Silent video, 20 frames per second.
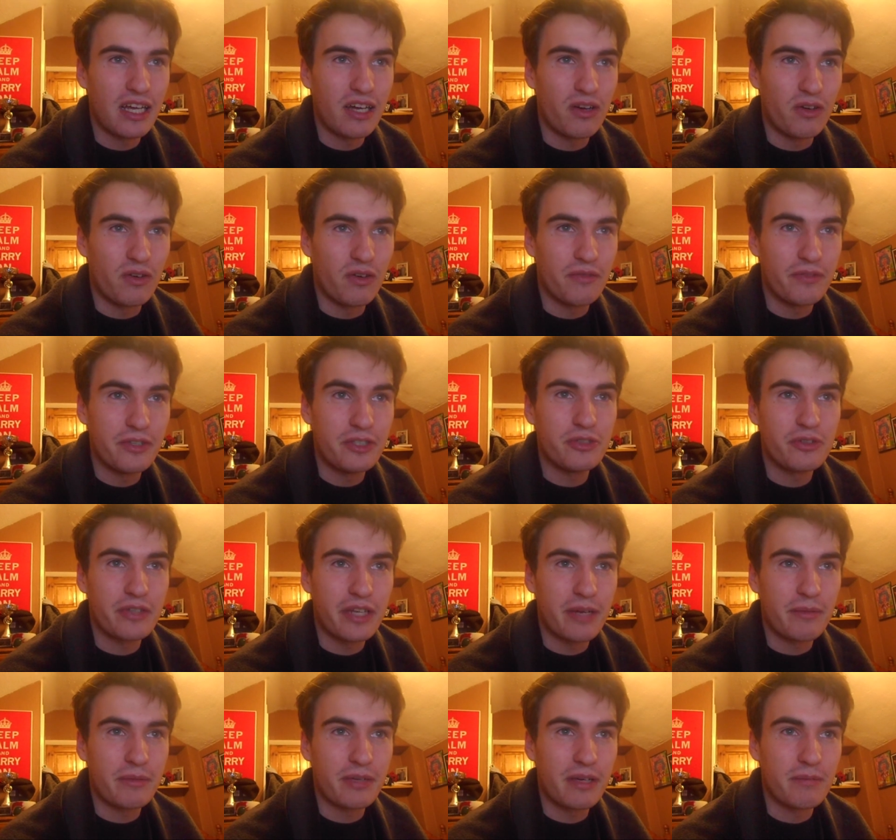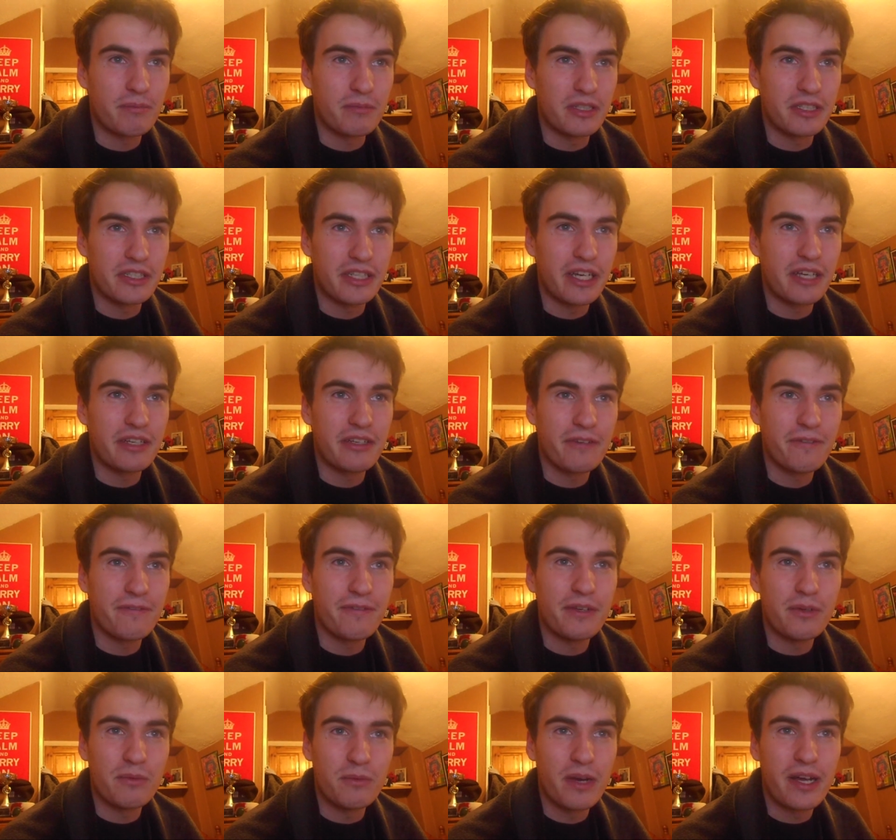or a video game company to get your
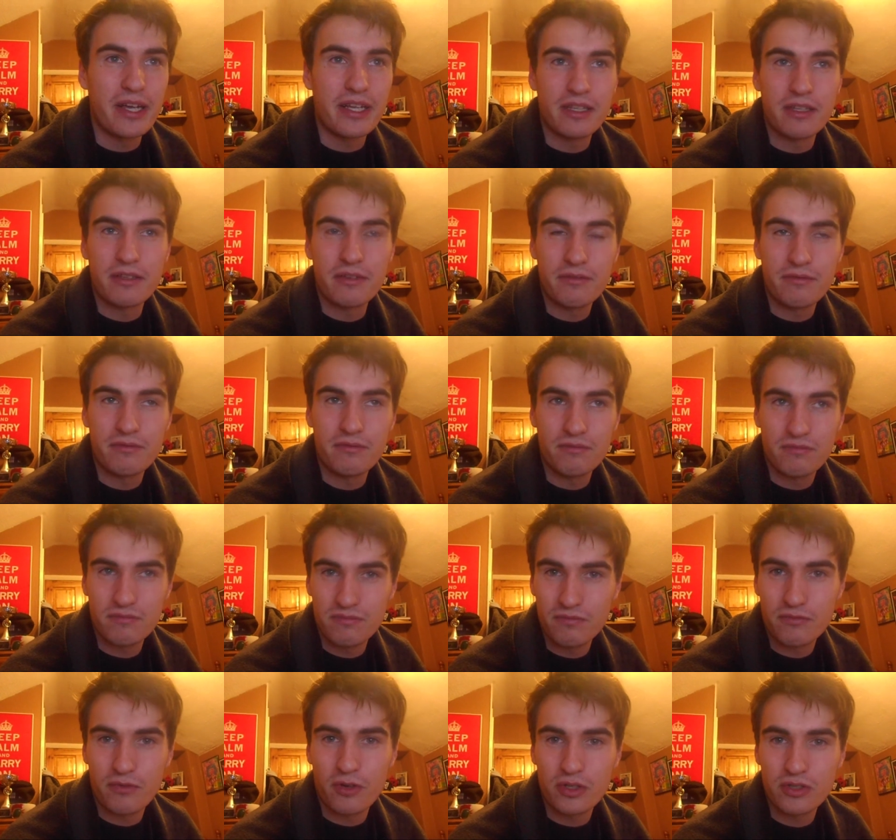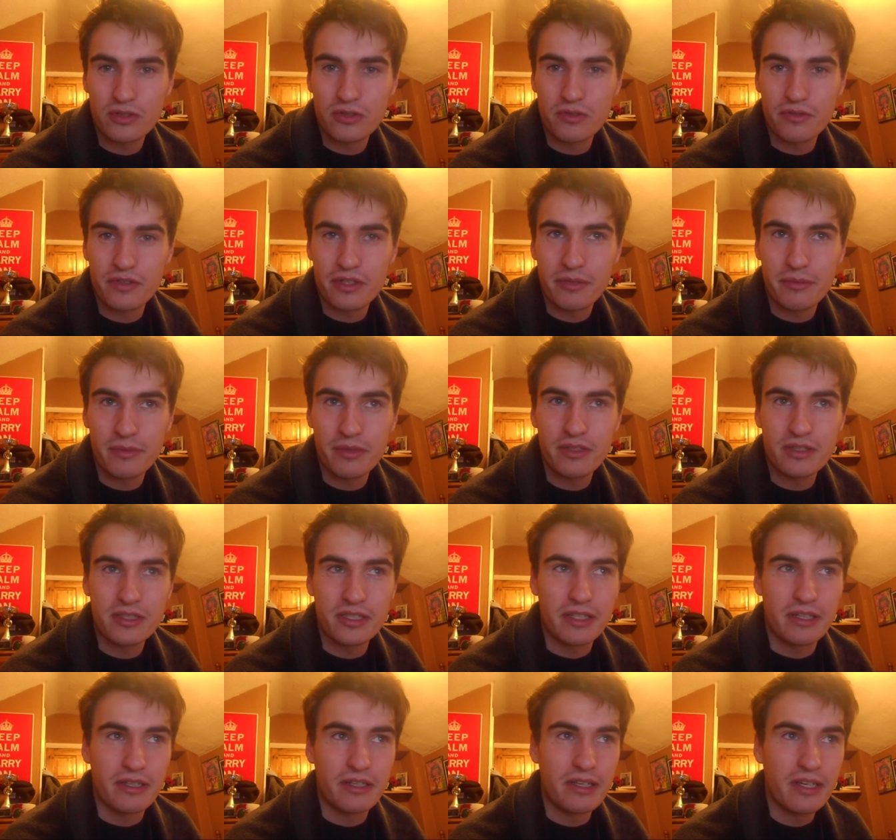feet wet in the voiceover
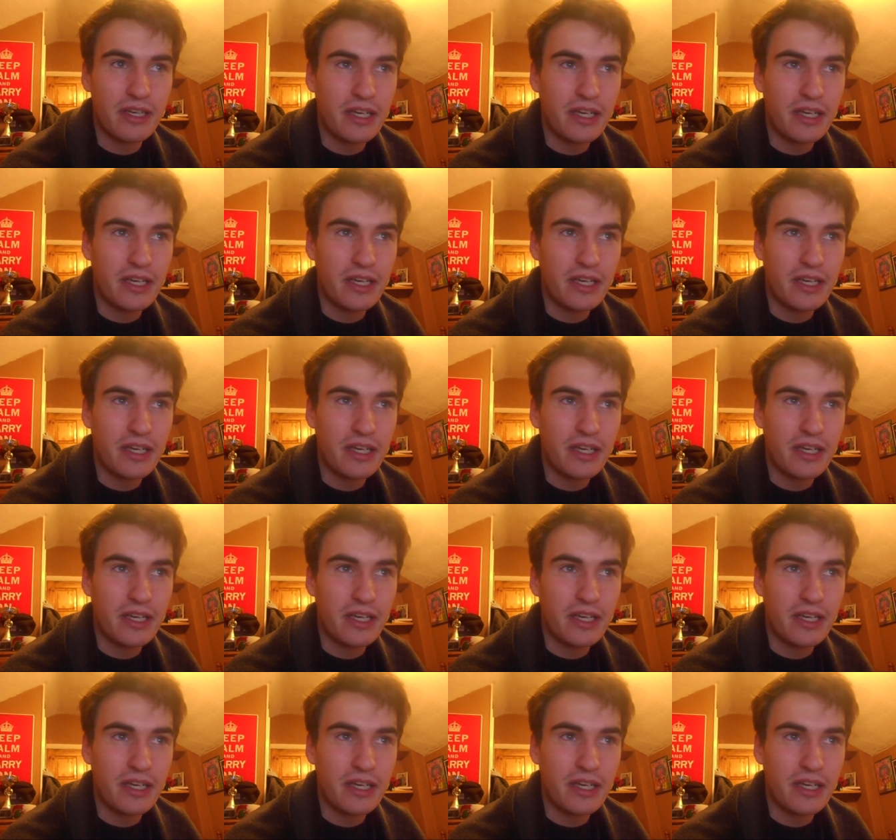community.